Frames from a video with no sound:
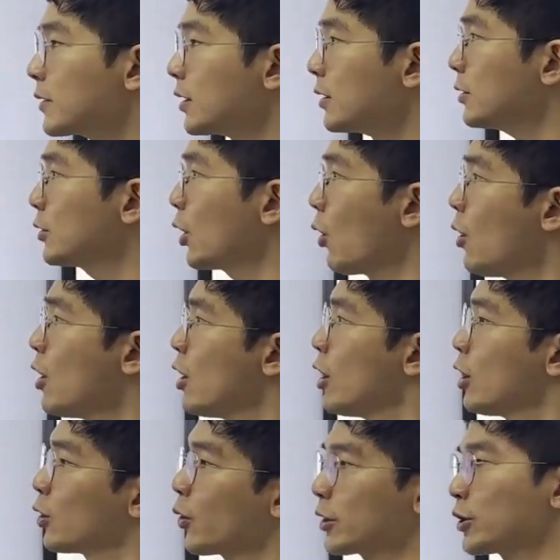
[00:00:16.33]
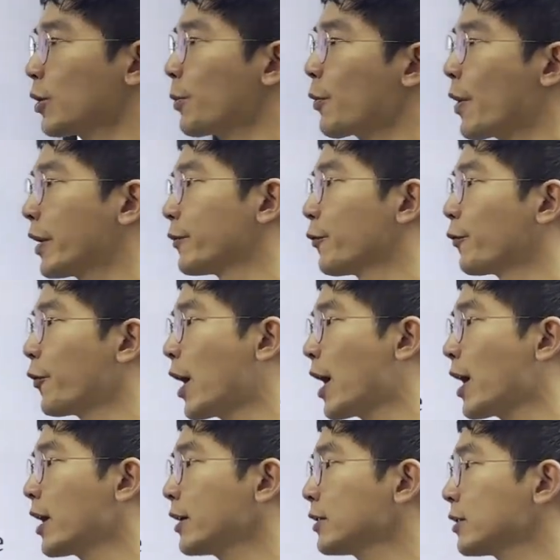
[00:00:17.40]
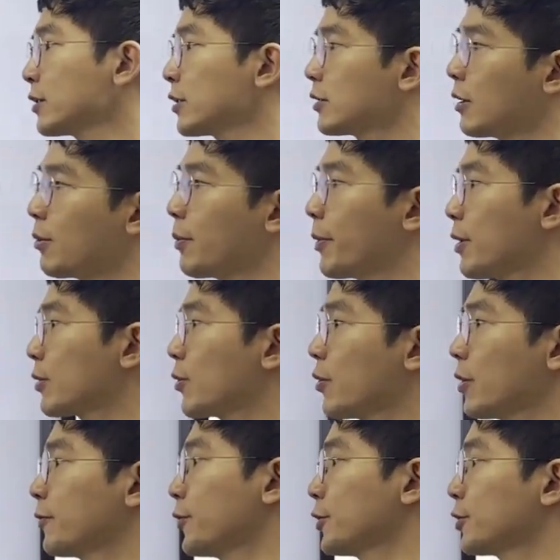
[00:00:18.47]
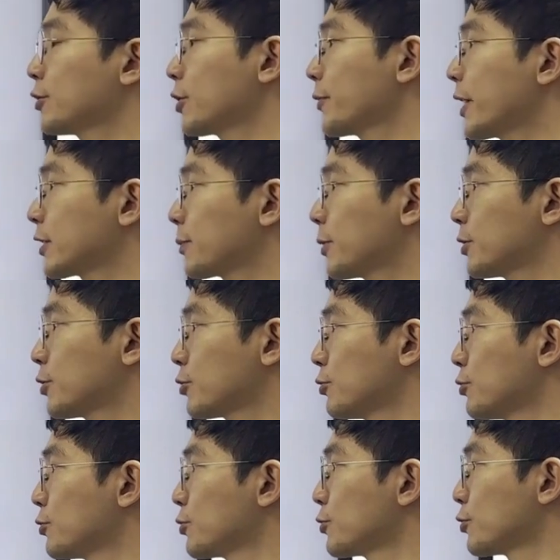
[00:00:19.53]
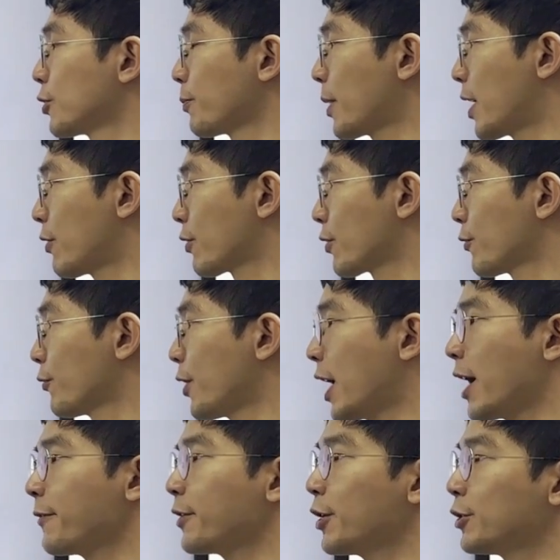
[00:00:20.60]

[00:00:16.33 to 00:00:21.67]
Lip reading: So question number 1. Find the sum of all coefficients of x plus 2 to the power of 5.